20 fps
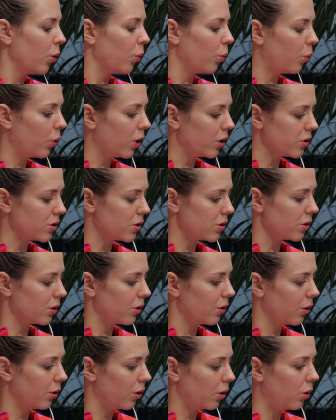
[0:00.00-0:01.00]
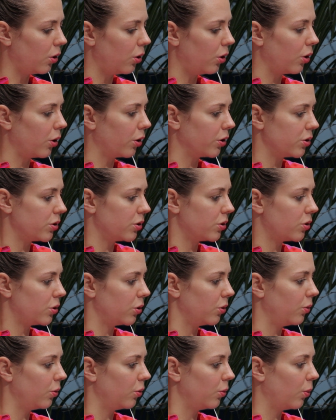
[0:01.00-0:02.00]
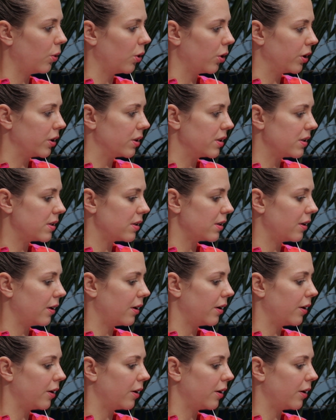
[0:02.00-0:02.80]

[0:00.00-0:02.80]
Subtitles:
was a lot towards